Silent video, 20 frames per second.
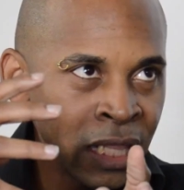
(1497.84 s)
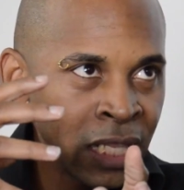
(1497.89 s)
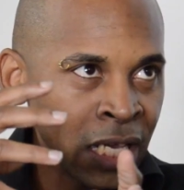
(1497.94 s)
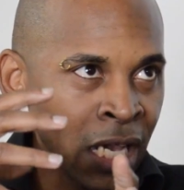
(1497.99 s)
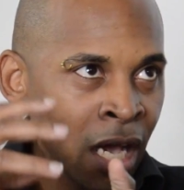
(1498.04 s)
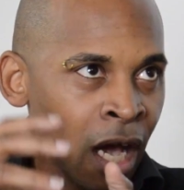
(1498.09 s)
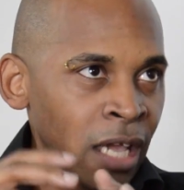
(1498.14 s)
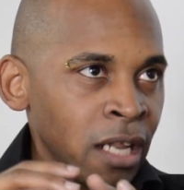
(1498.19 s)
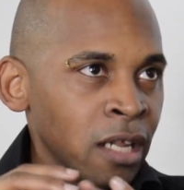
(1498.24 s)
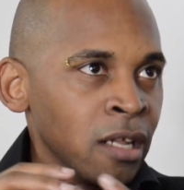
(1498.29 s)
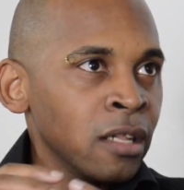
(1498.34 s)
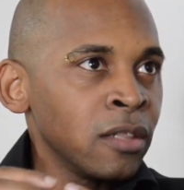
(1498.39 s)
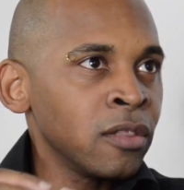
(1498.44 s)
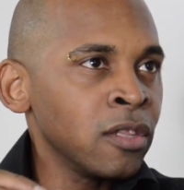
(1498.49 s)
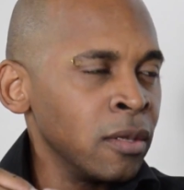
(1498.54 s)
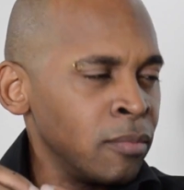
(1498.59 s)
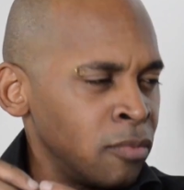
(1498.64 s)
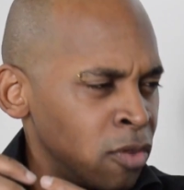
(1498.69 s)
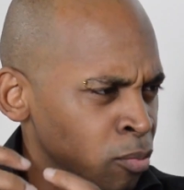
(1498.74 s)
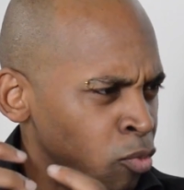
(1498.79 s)
the kind of
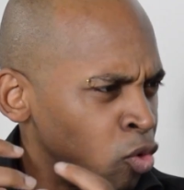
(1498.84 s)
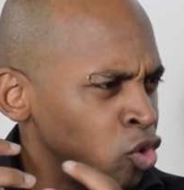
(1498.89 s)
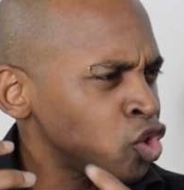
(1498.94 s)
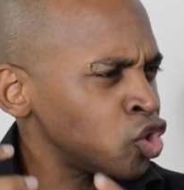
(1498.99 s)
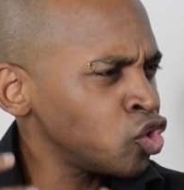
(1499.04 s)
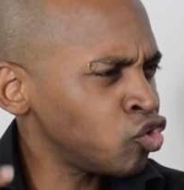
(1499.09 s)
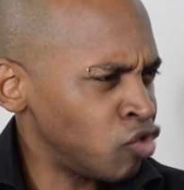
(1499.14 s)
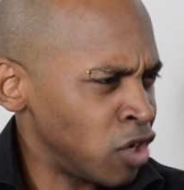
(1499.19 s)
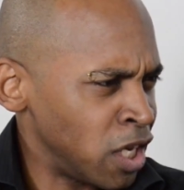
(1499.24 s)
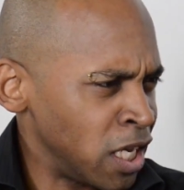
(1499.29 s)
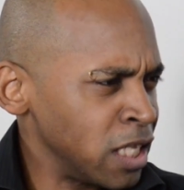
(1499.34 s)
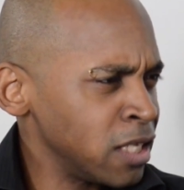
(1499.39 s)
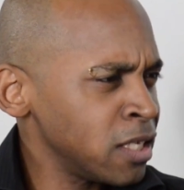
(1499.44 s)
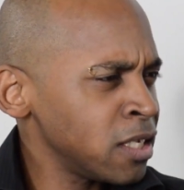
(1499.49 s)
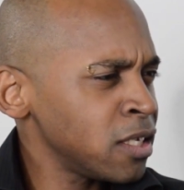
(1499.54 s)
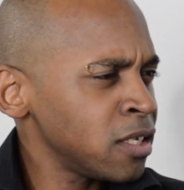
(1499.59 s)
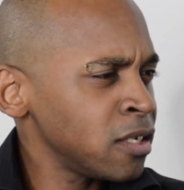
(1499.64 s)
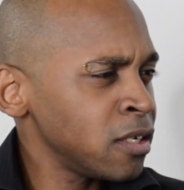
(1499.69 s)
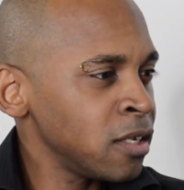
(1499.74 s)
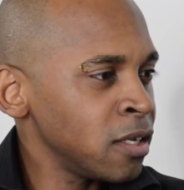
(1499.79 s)
the, the more
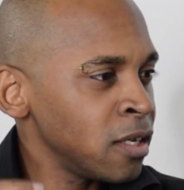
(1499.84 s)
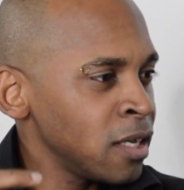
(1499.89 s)
street